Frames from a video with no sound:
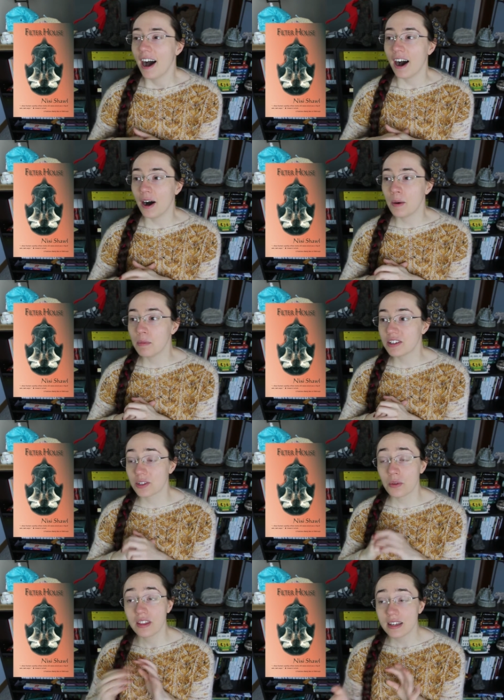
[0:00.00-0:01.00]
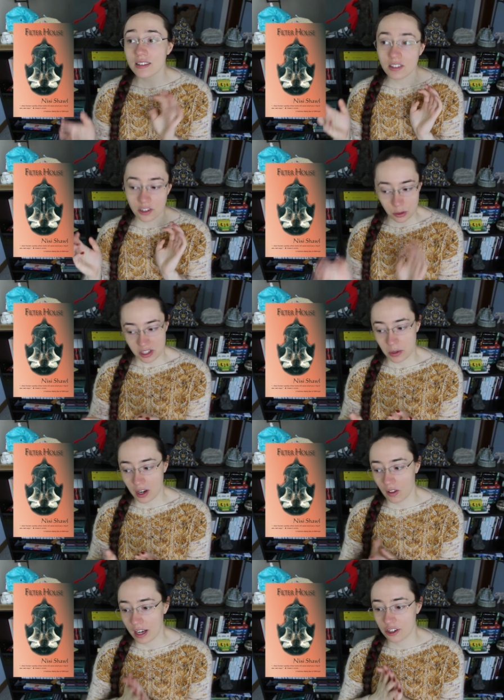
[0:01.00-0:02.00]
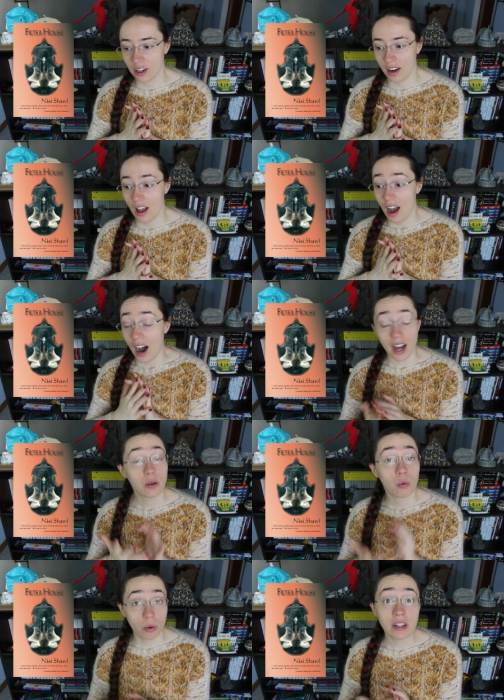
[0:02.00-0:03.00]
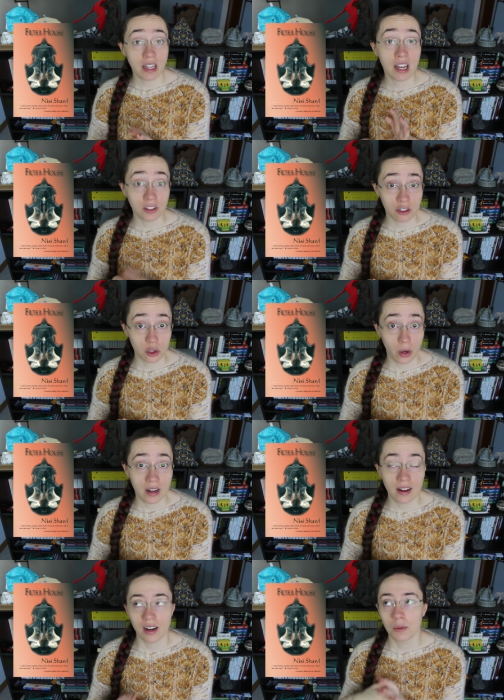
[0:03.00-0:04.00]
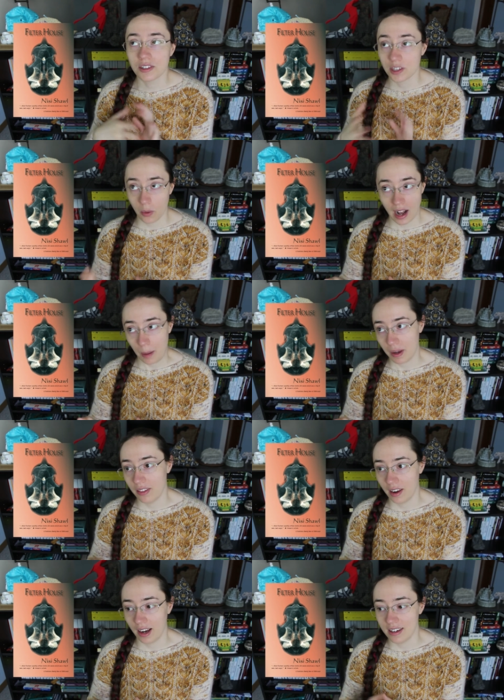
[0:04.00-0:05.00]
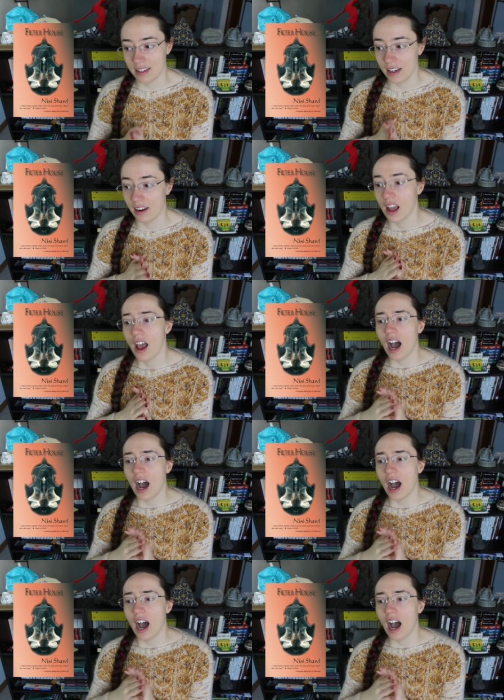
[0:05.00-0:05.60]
Um, so this short story collection, I really enjoyed it and I was so happy that I did.